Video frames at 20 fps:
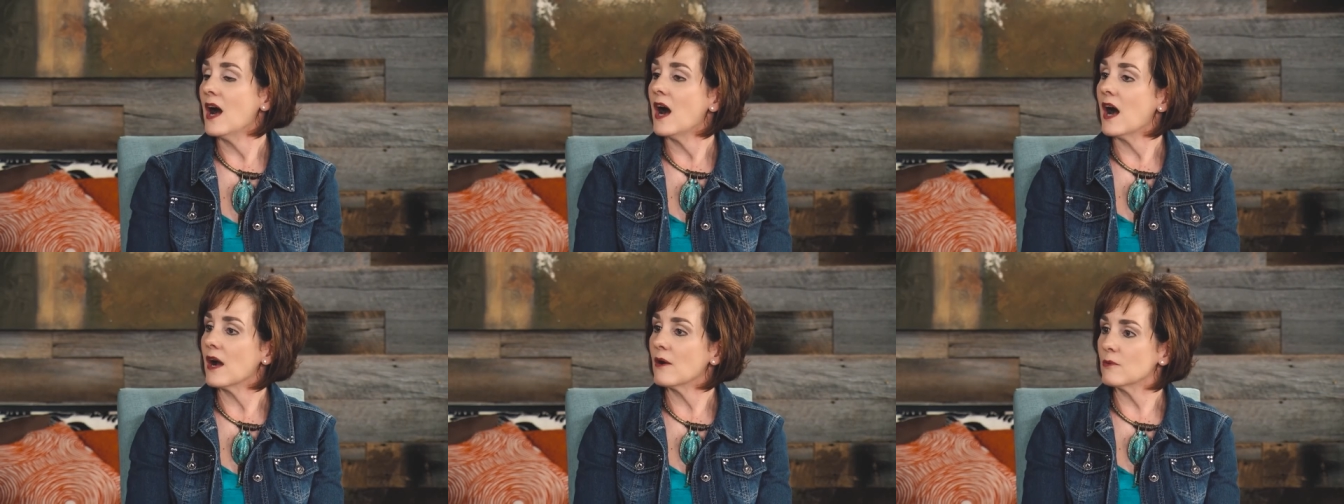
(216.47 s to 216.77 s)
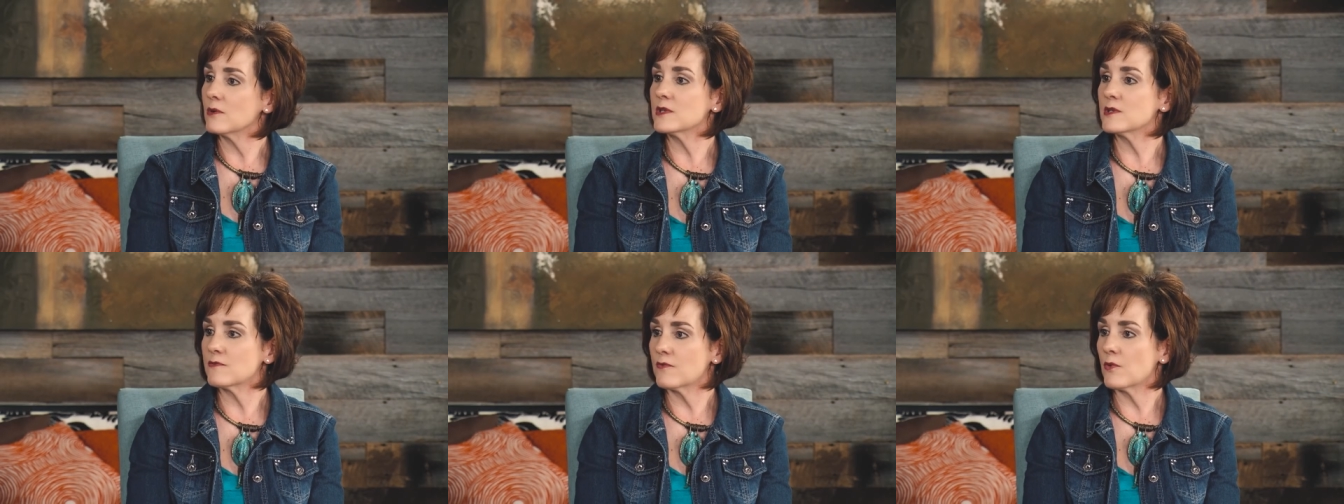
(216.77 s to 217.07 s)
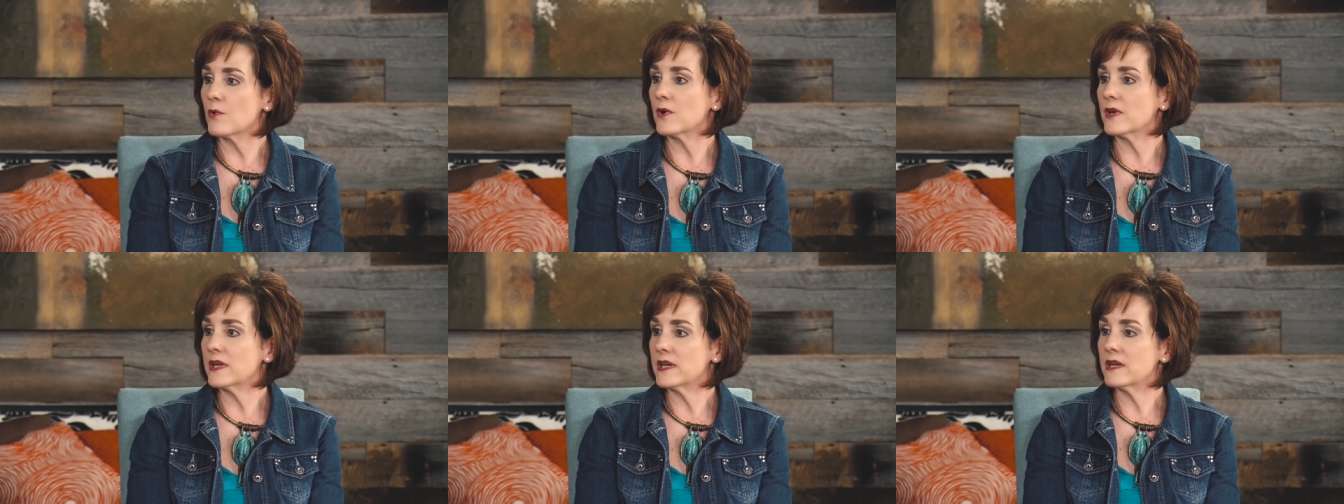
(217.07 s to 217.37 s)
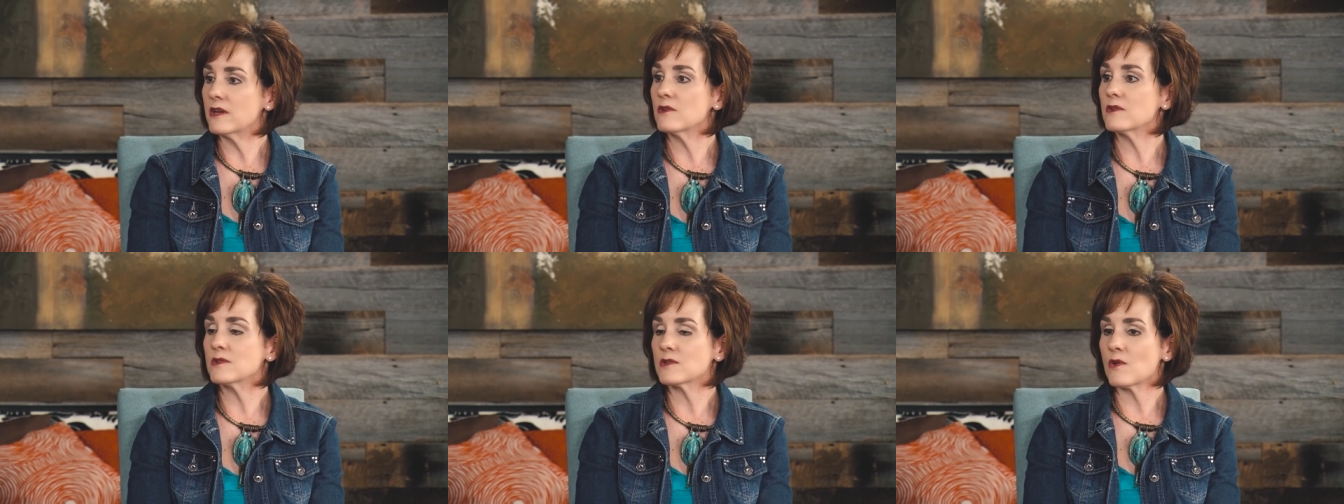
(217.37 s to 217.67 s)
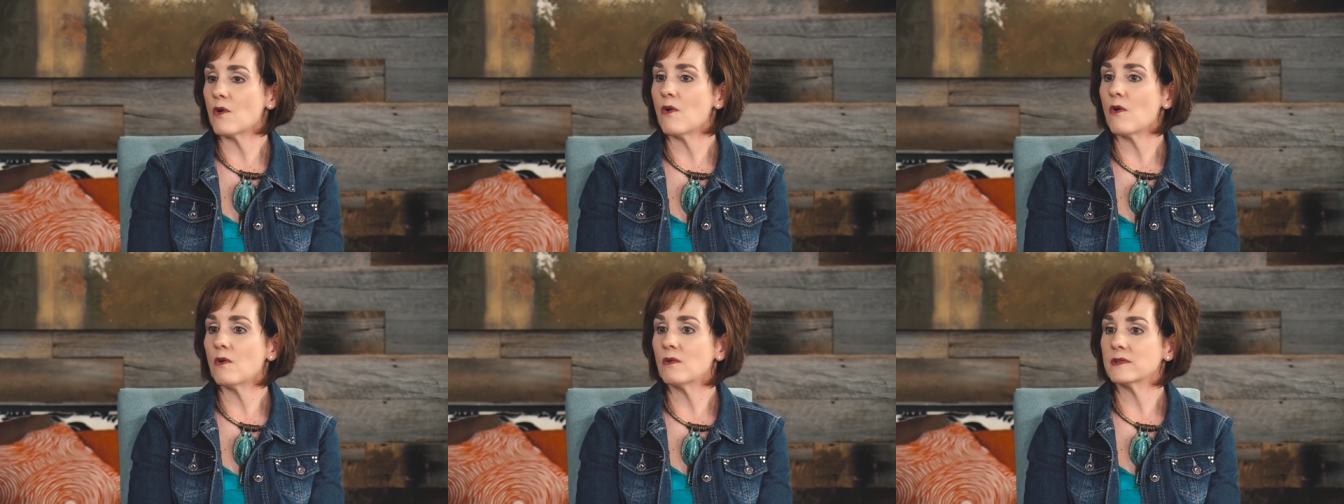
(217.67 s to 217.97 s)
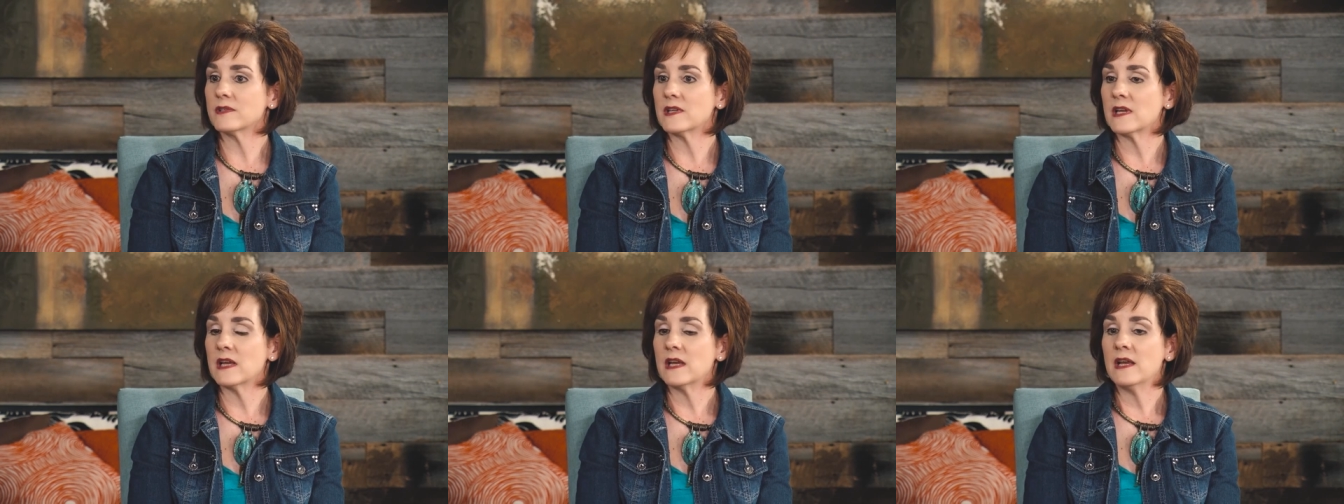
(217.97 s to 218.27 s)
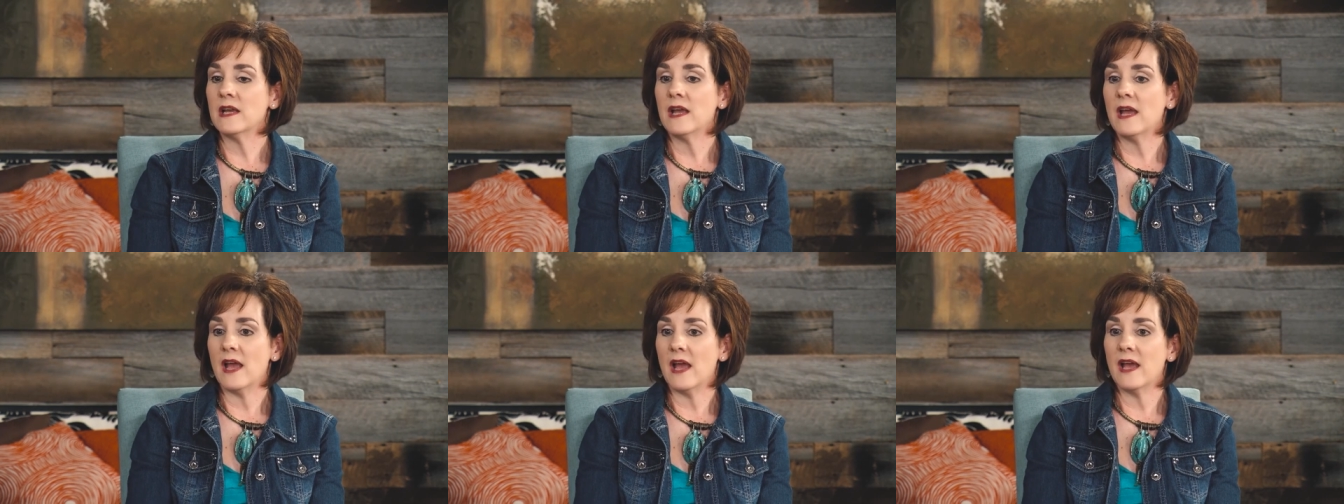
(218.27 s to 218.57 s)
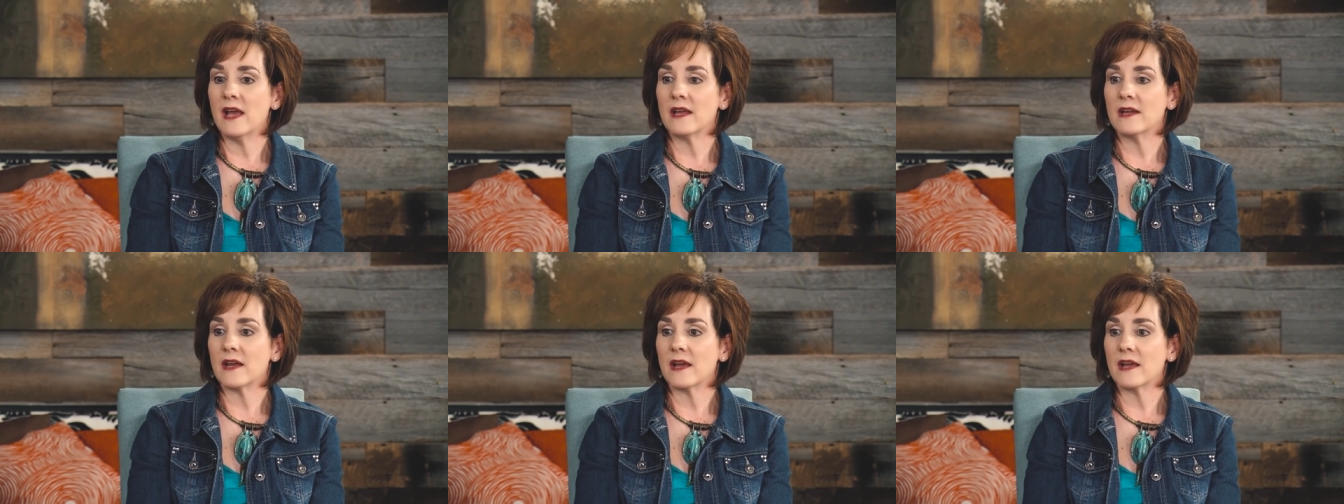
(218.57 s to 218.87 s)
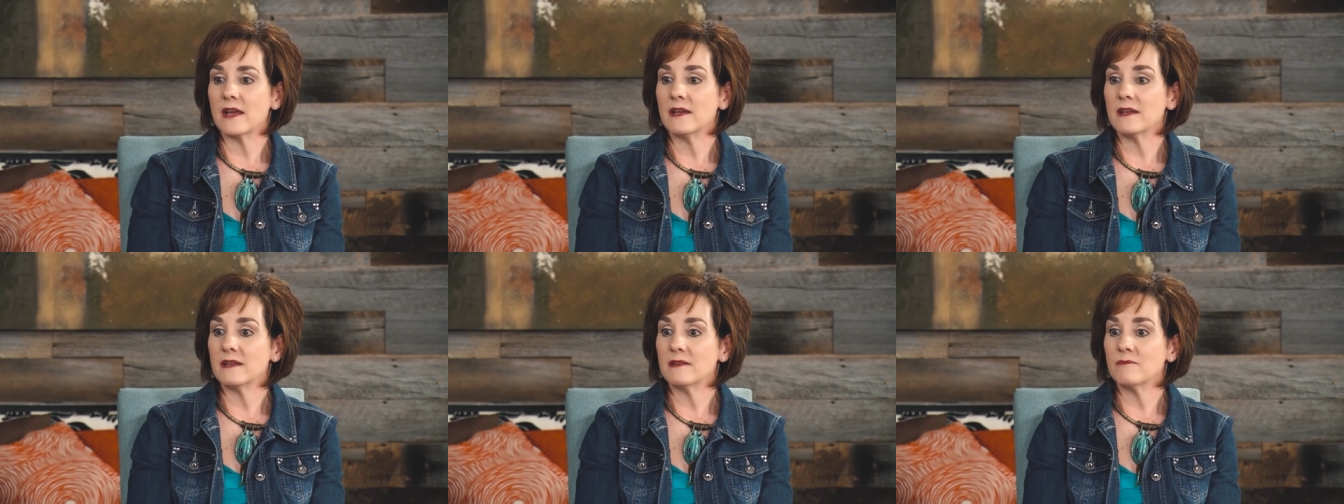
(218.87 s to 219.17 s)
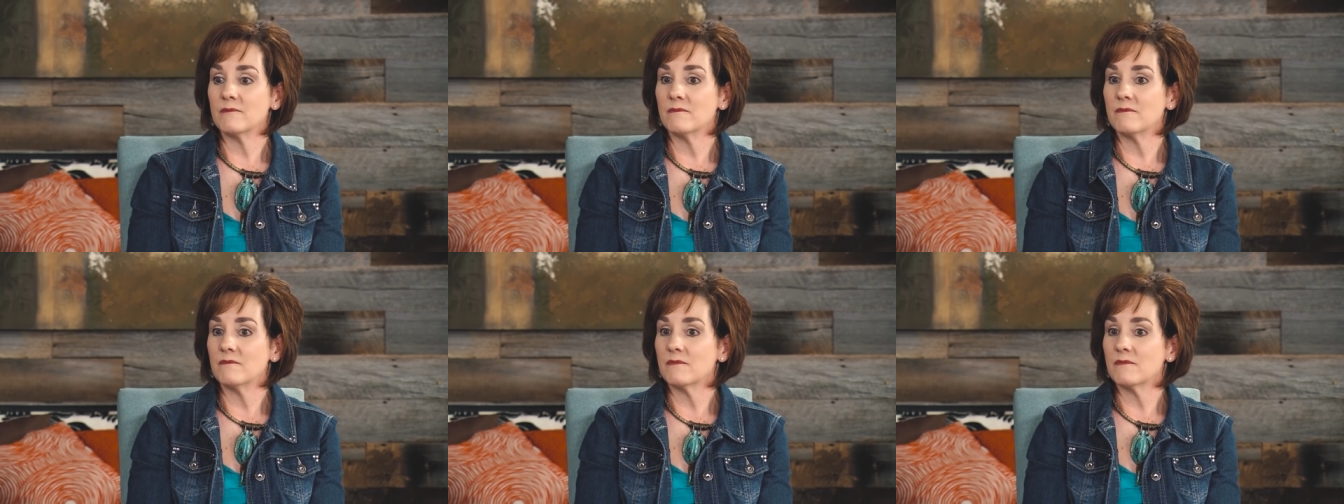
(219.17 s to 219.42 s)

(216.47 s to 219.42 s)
I was 40 years old, and I